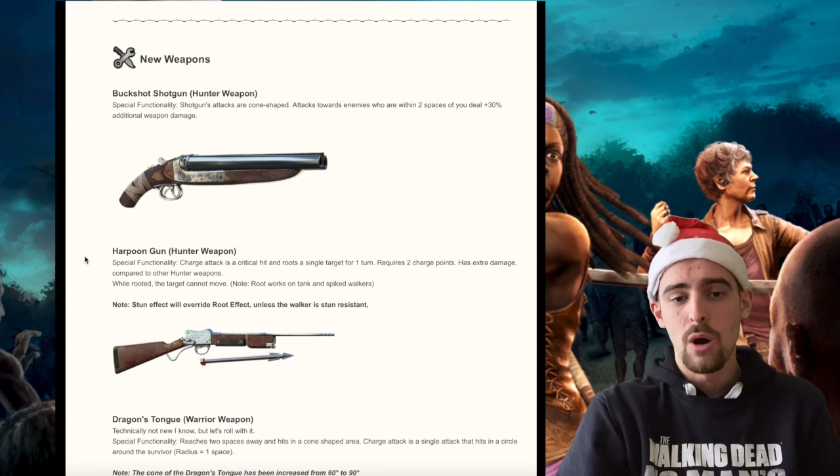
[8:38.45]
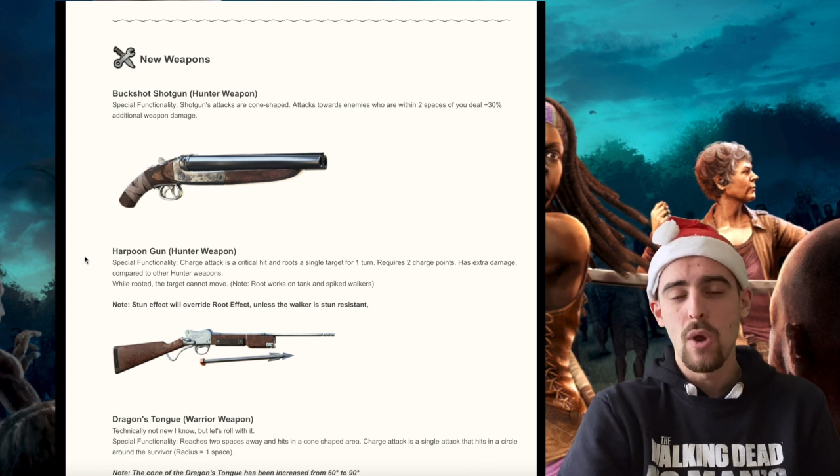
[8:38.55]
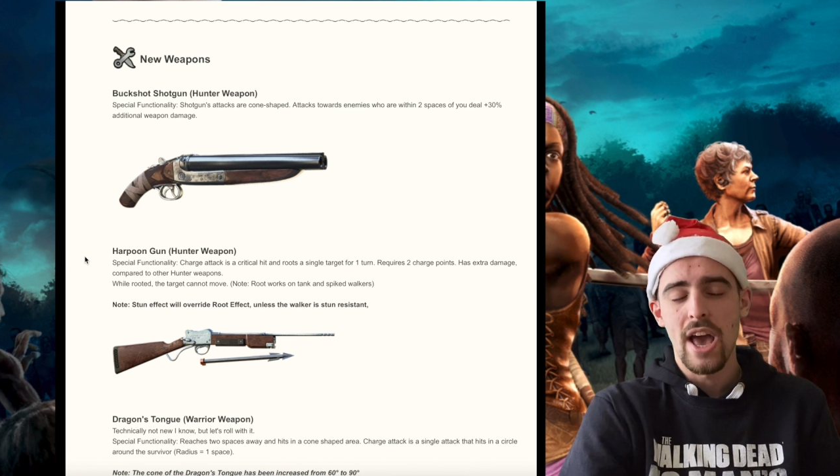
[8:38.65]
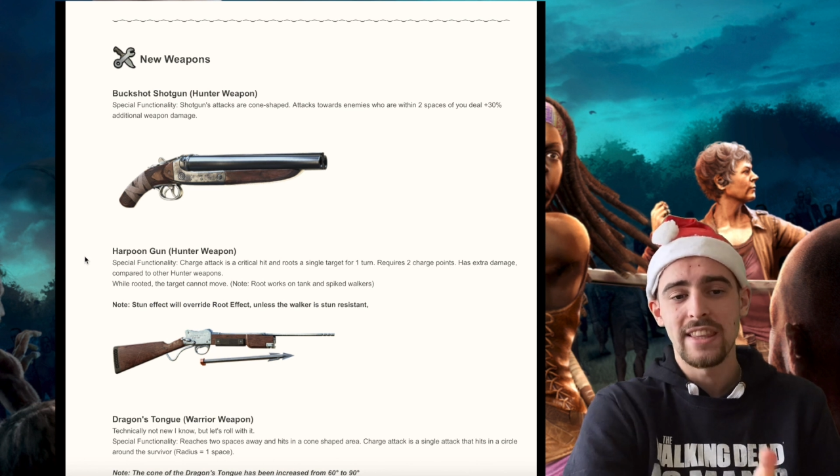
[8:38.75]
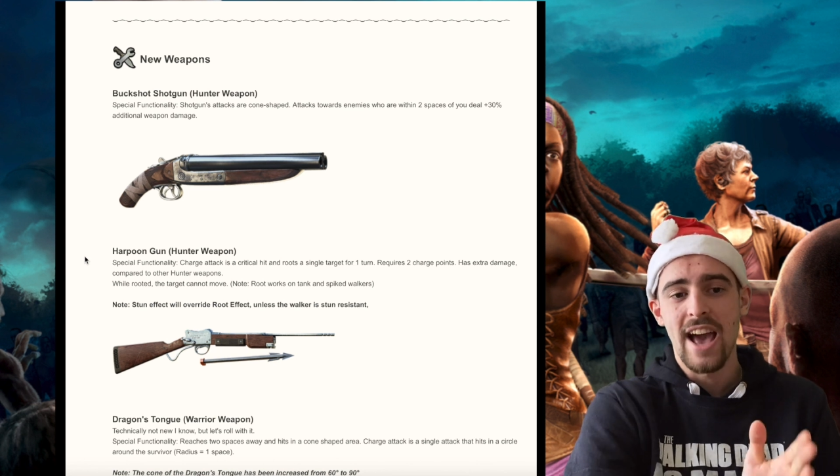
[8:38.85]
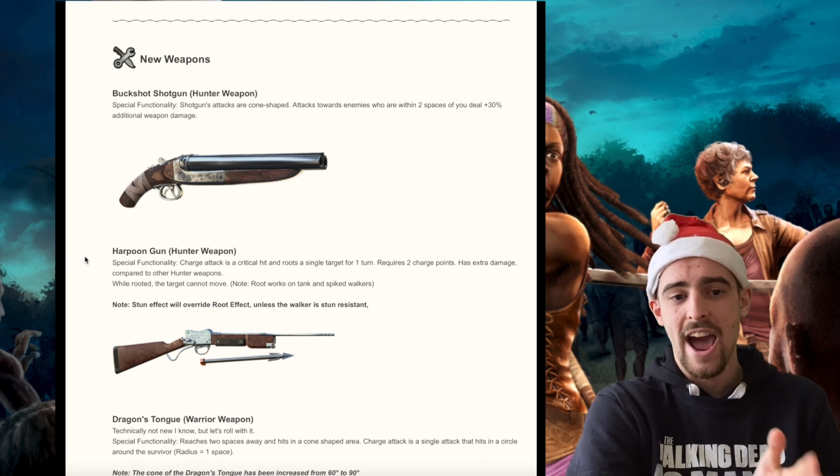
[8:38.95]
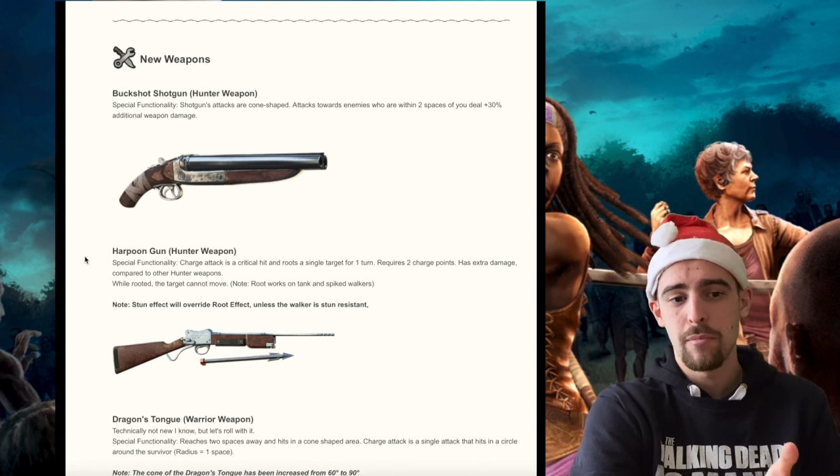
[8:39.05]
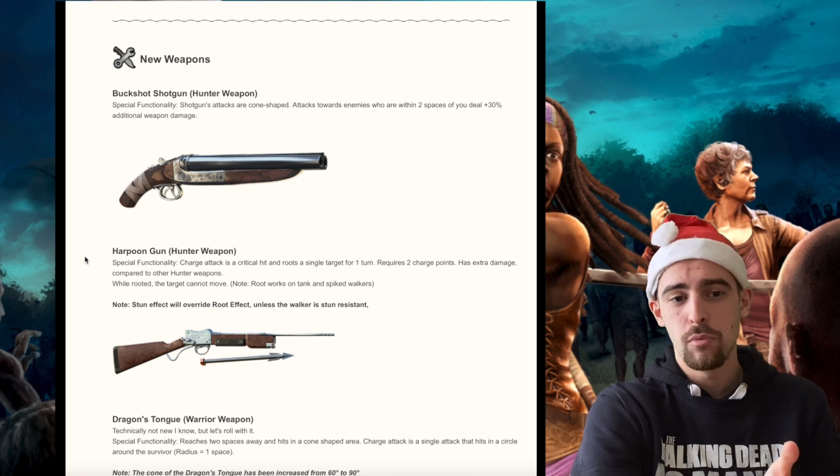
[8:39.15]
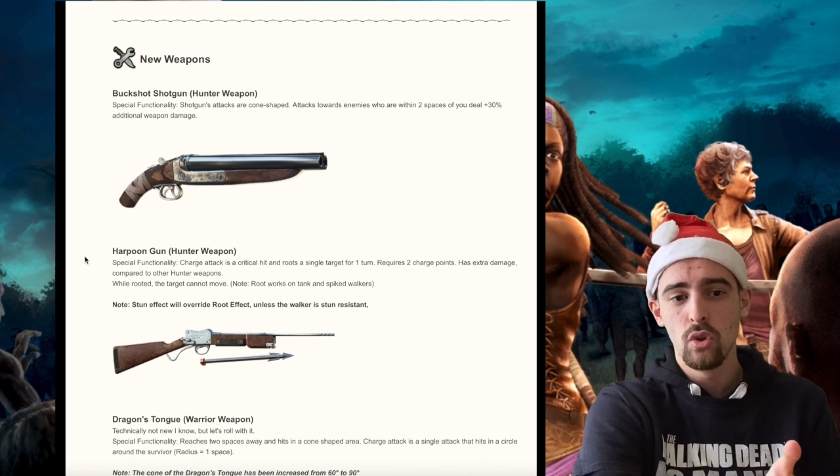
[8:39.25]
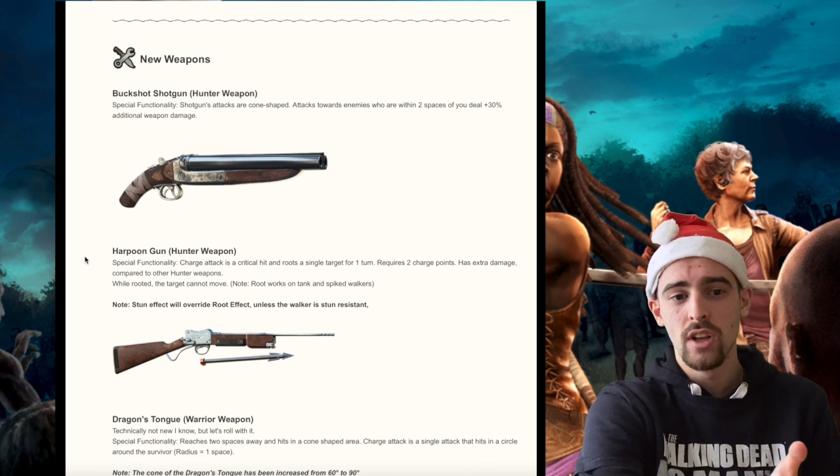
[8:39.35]
We had the
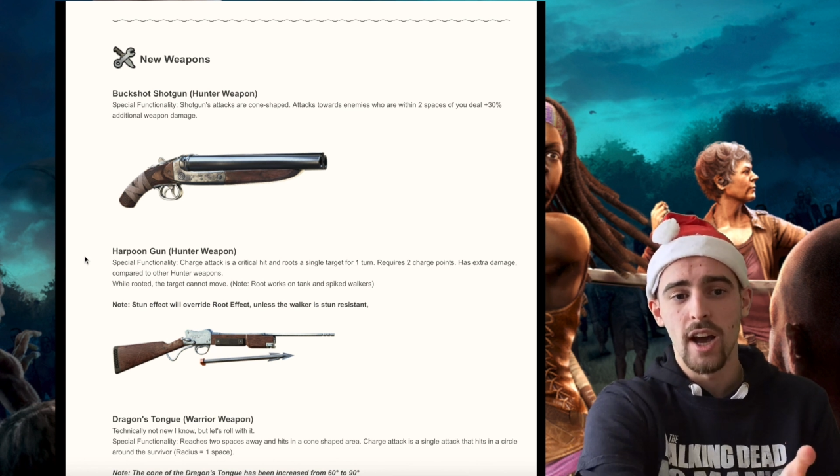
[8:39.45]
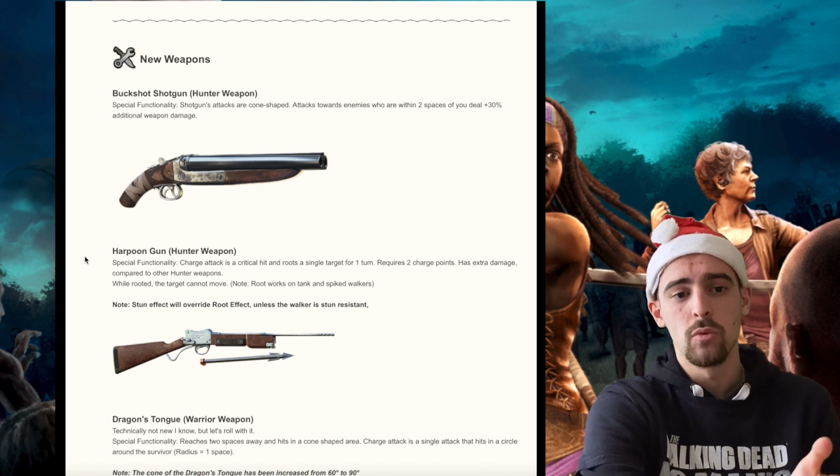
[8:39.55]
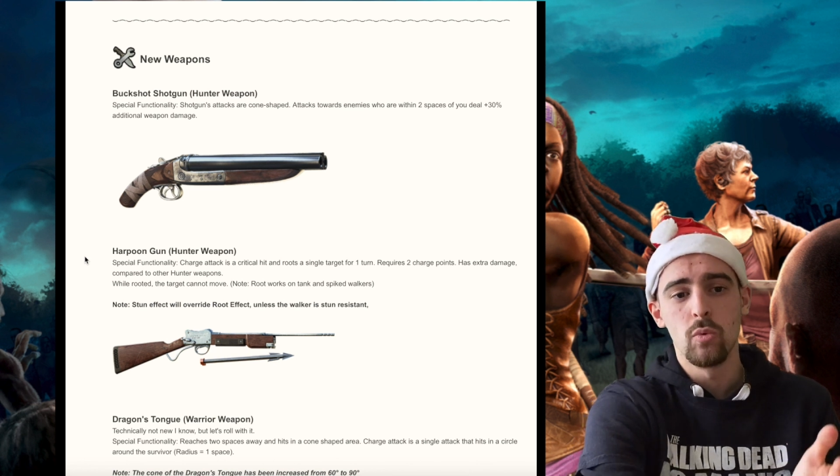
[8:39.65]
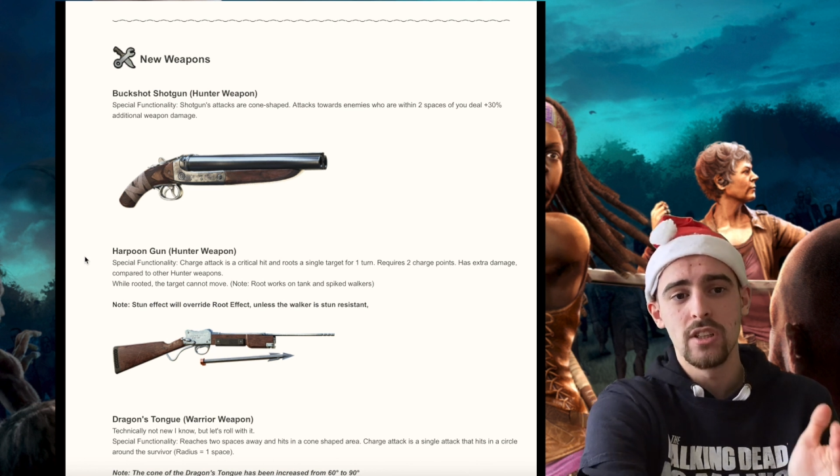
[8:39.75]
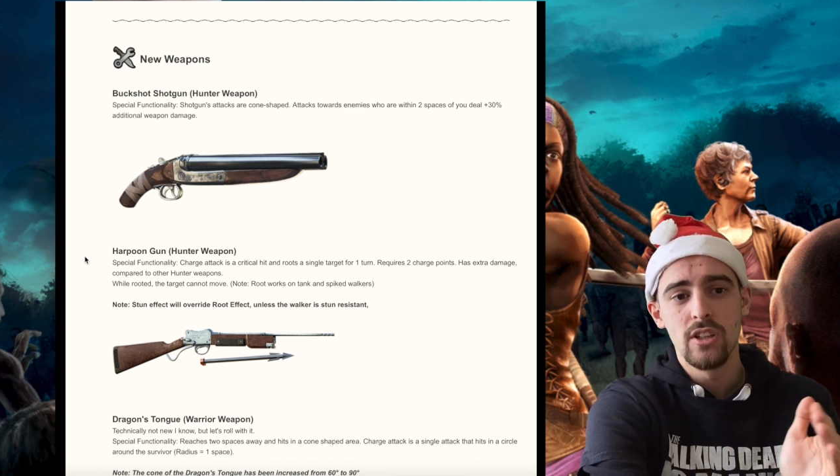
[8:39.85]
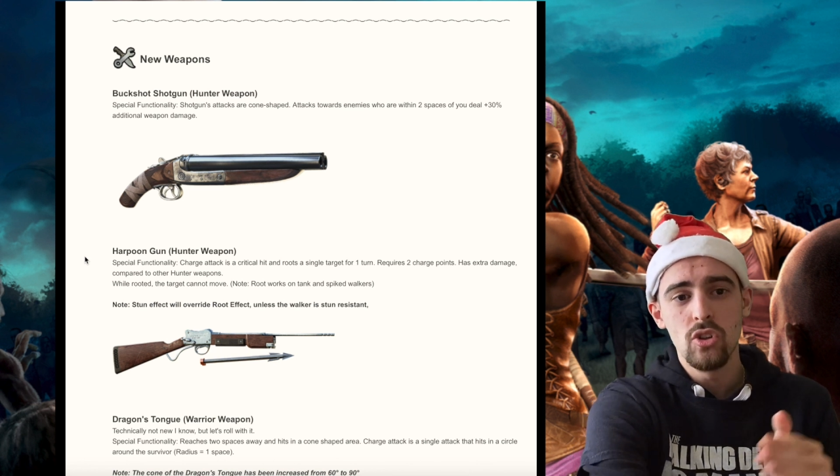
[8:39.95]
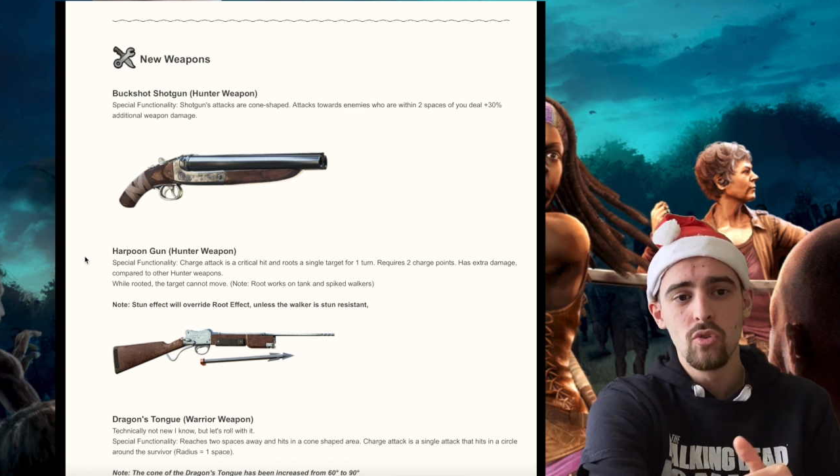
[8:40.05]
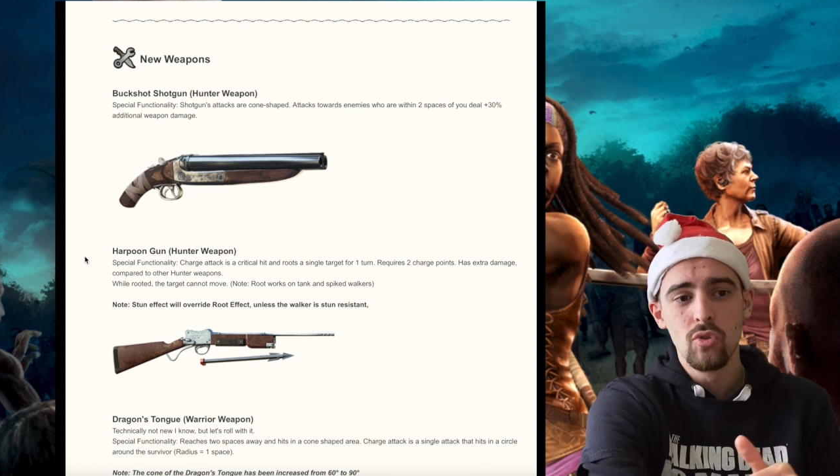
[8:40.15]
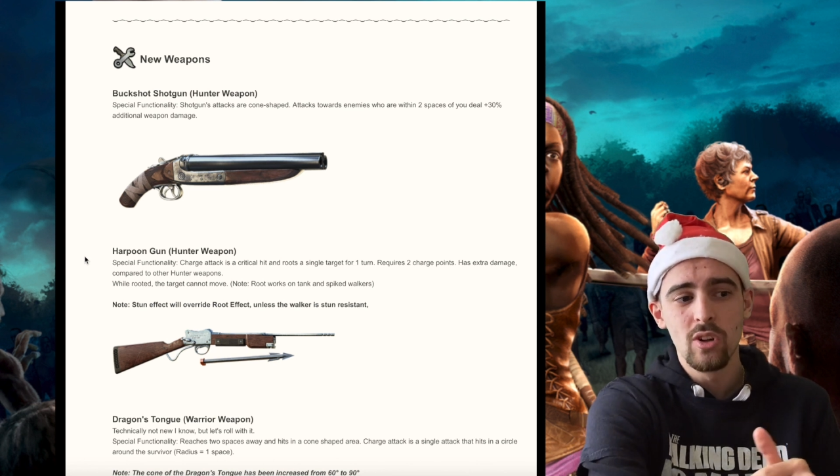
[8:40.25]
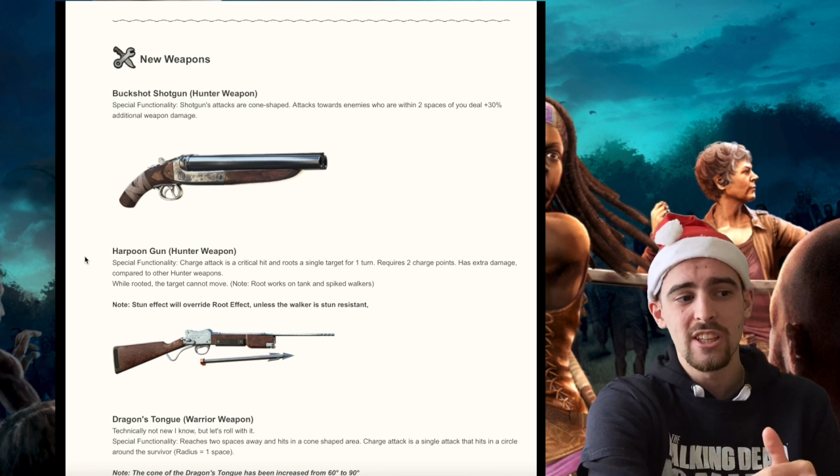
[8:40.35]
harpoon gun with the
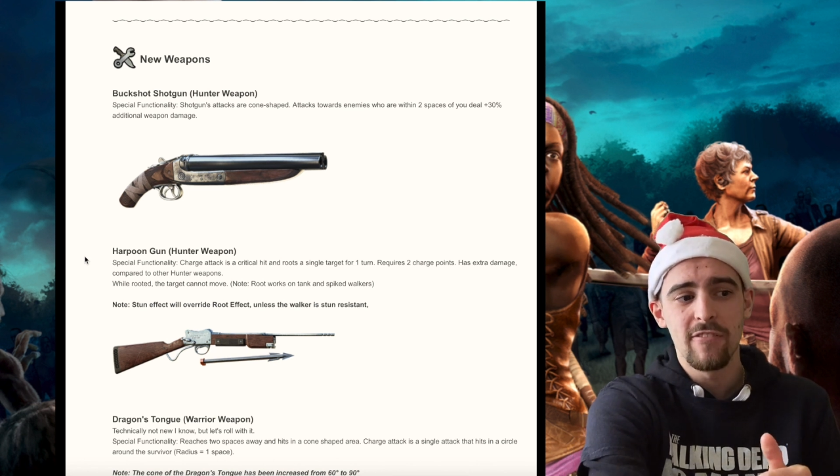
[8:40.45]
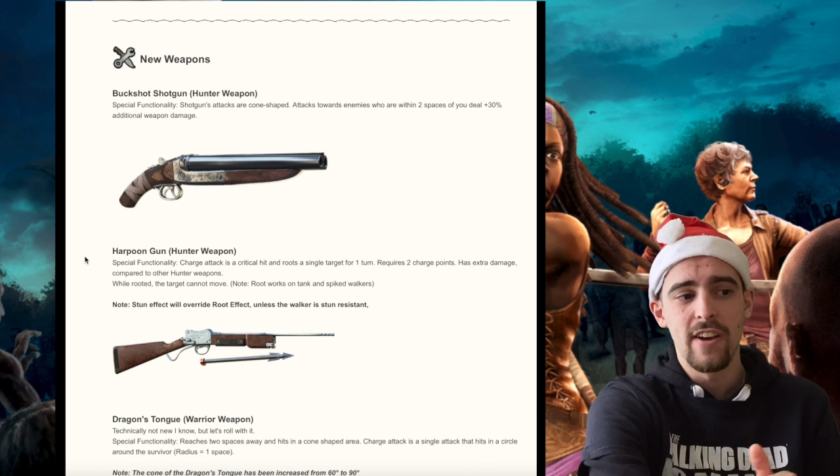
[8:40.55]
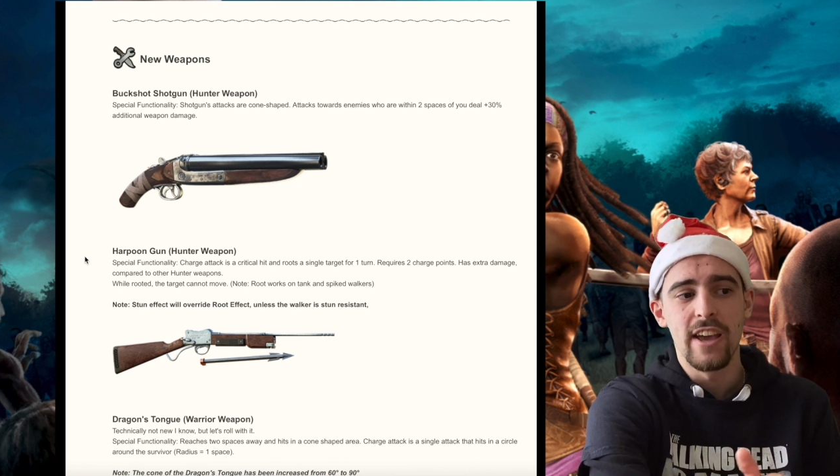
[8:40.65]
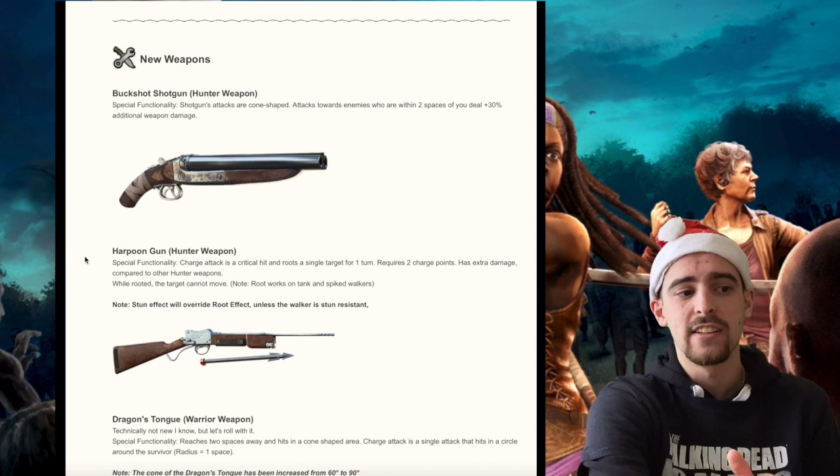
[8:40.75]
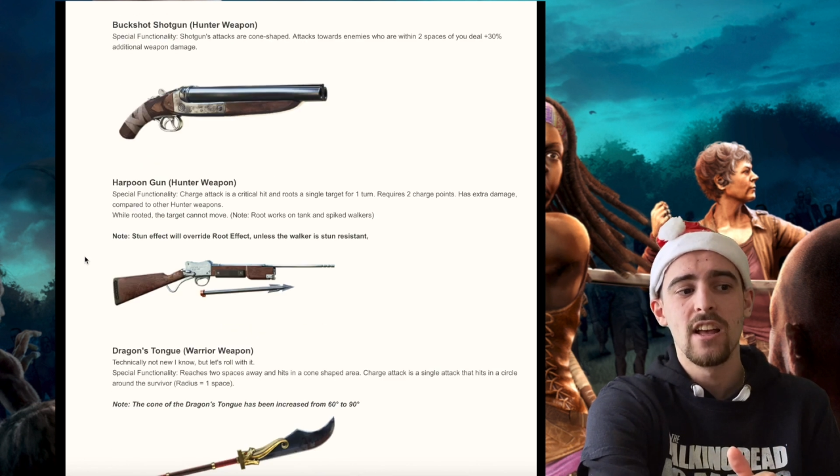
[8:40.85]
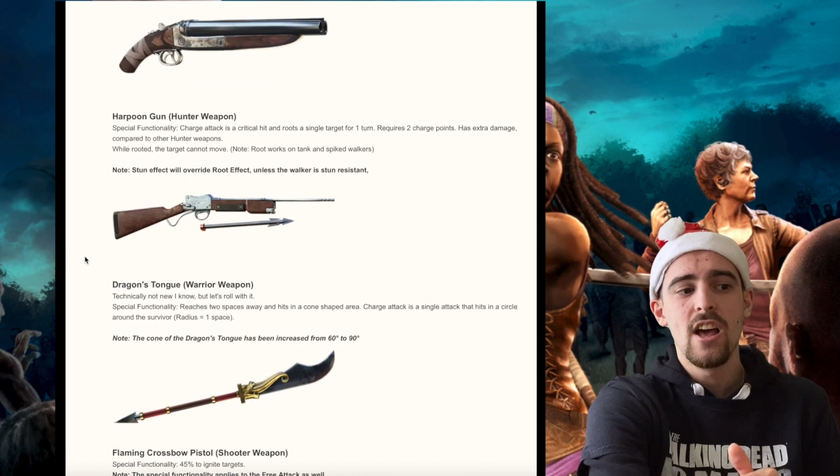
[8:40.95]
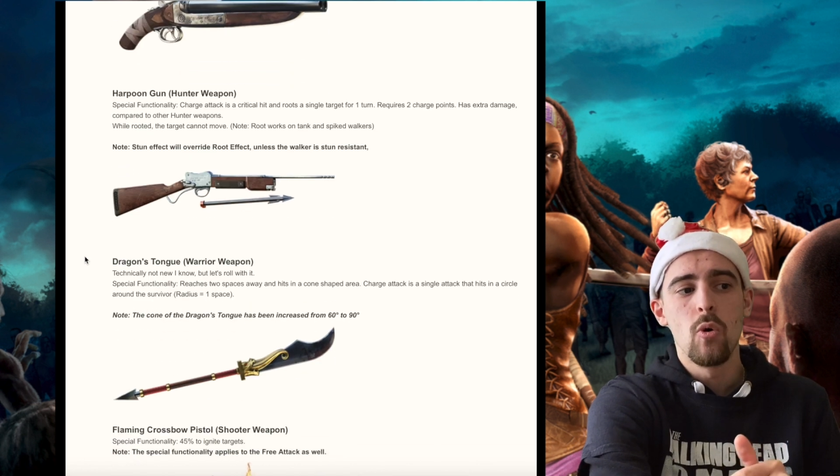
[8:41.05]
new Root effect.